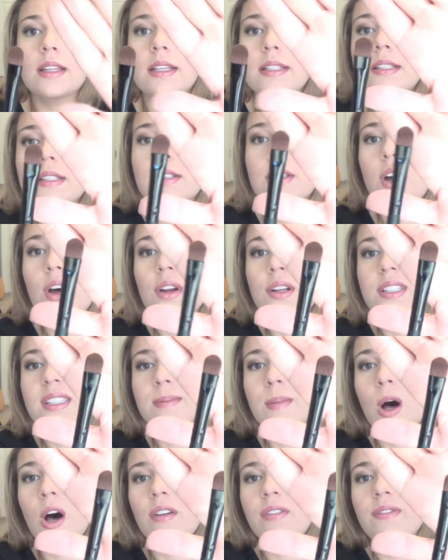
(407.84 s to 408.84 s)
This is called a
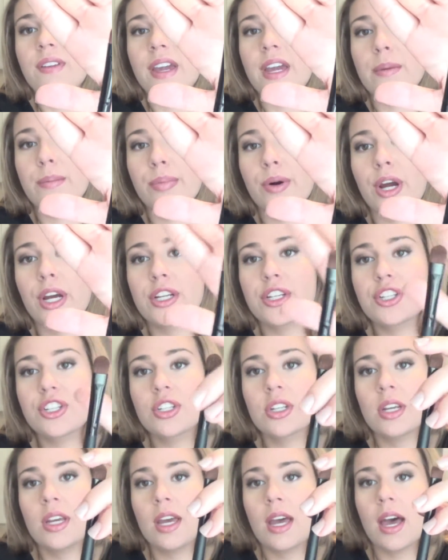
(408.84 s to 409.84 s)
small fan brush.
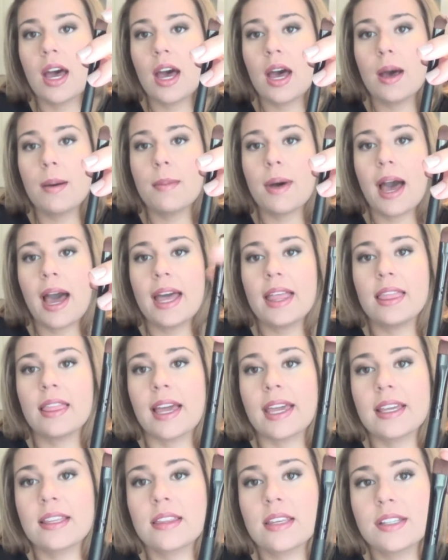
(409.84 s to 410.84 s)
I
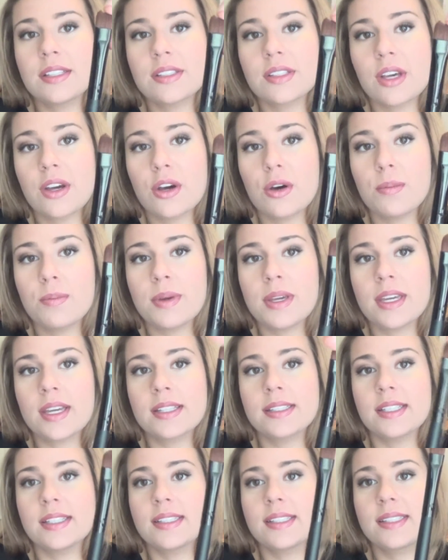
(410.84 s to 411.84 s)
like this though
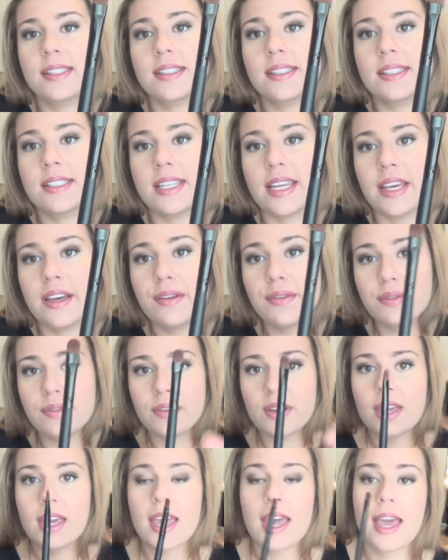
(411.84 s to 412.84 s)
because it's stiff,
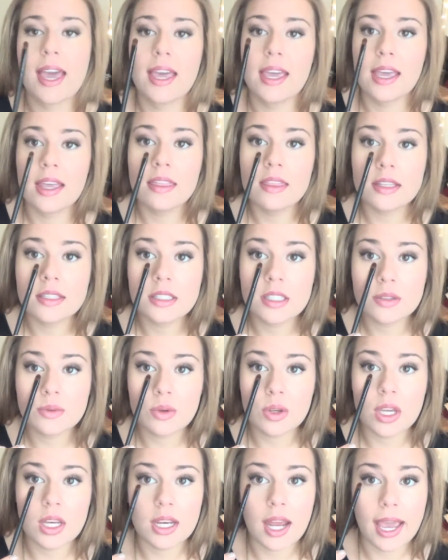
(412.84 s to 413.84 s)
and this is
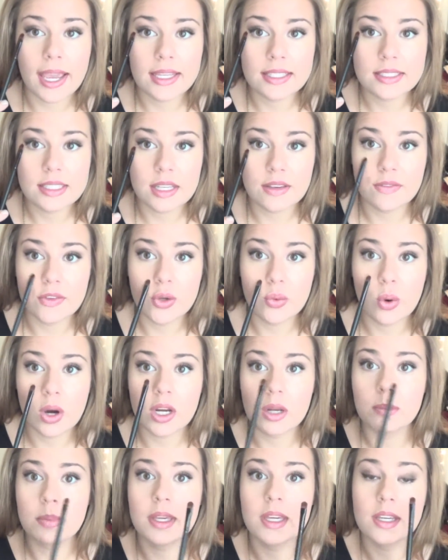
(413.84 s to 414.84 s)
really nice if you
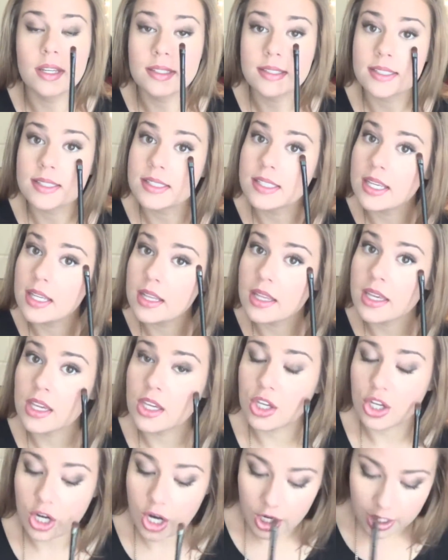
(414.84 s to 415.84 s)
want to be
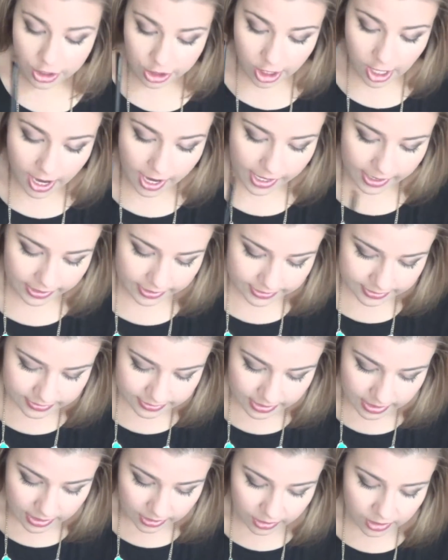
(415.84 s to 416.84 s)
concealing your under eyes,
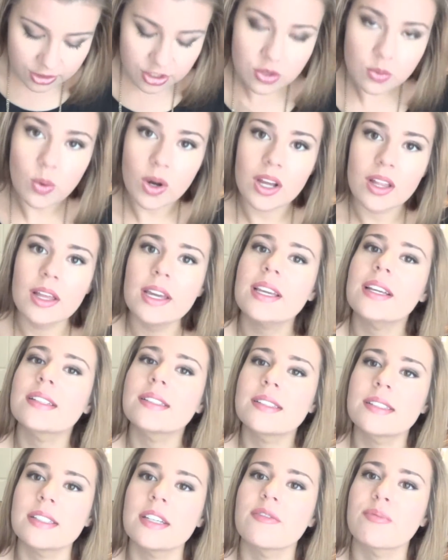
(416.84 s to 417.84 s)
because you want like a
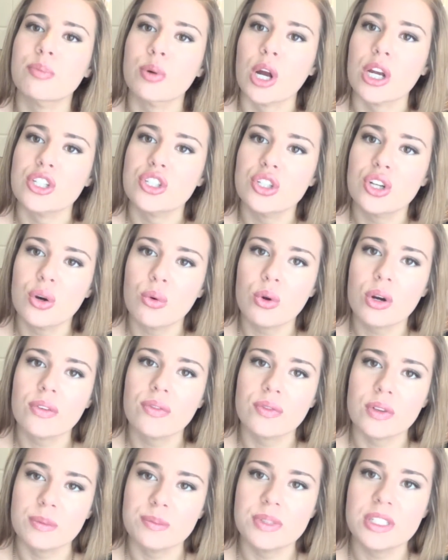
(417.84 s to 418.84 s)
stiff brush. You don't want a
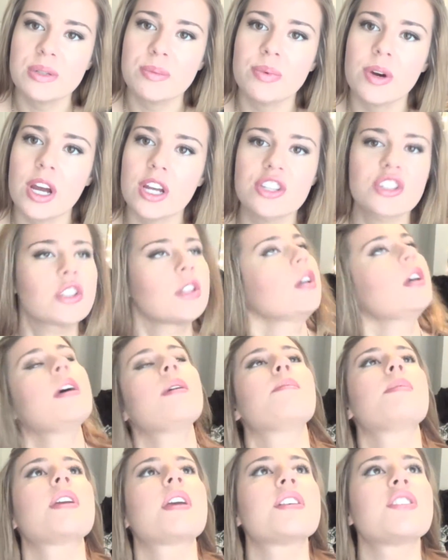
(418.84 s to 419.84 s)
flimsy brush
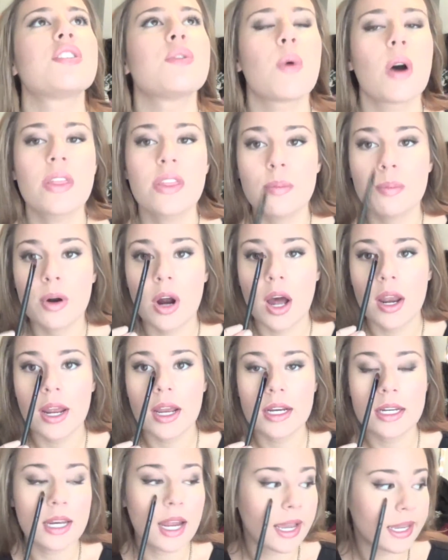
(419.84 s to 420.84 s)
because you want the
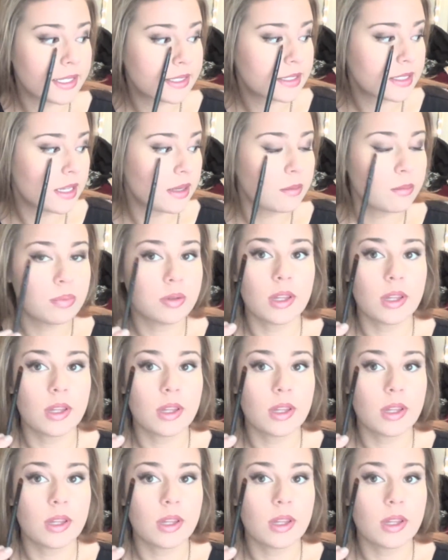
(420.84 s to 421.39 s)
product nice and